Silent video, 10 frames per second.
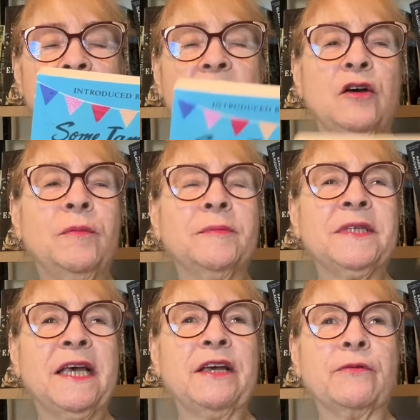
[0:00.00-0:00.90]
I hope I'm
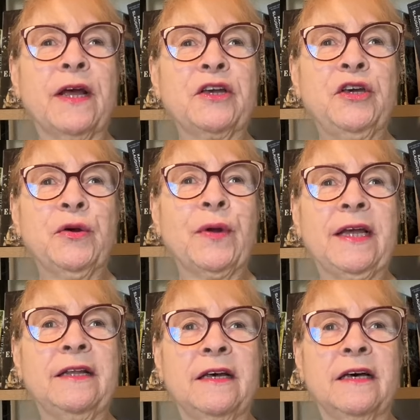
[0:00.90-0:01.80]
saying it right,
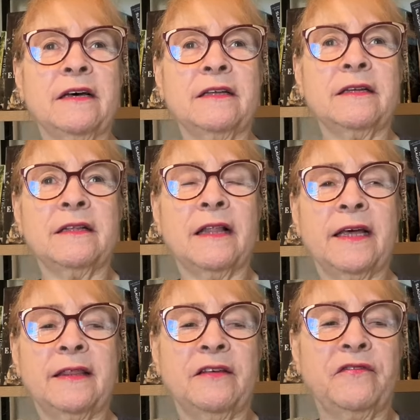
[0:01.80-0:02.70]
curate,
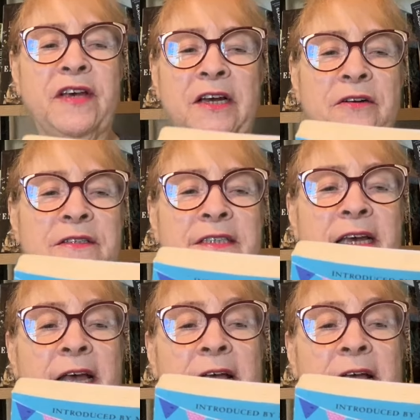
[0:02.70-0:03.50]
like the vicars.